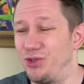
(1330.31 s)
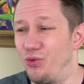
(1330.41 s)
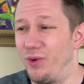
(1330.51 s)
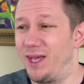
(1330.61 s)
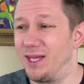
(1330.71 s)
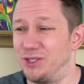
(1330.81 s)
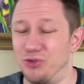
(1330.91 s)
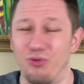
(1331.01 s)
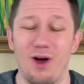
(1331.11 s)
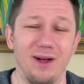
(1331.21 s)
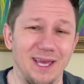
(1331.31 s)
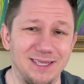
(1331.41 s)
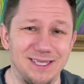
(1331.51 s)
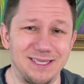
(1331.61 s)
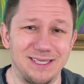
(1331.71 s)
do we get drug
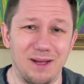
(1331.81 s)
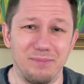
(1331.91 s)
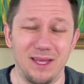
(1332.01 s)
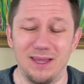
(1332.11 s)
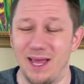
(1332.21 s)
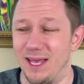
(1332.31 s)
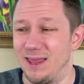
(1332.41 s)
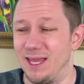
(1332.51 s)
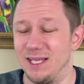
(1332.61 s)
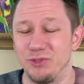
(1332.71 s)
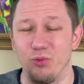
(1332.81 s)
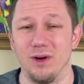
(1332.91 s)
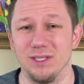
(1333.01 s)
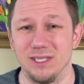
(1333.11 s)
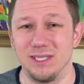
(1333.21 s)
into something like this where
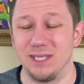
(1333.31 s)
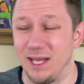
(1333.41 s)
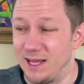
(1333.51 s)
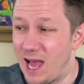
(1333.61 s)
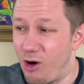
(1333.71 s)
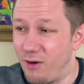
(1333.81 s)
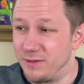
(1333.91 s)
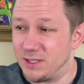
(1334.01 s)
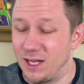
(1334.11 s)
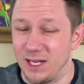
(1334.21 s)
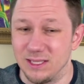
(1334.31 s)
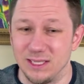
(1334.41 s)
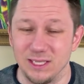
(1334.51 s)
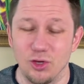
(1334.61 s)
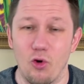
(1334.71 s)
it's just like now all of a sudden it's
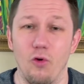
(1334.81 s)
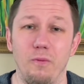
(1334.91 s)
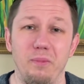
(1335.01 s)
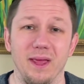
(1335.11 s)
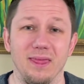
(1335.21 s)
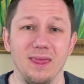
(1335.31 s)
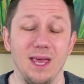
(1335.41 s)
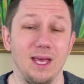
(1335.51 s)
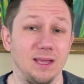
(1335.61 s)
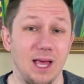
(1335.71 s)
this whole big thing and,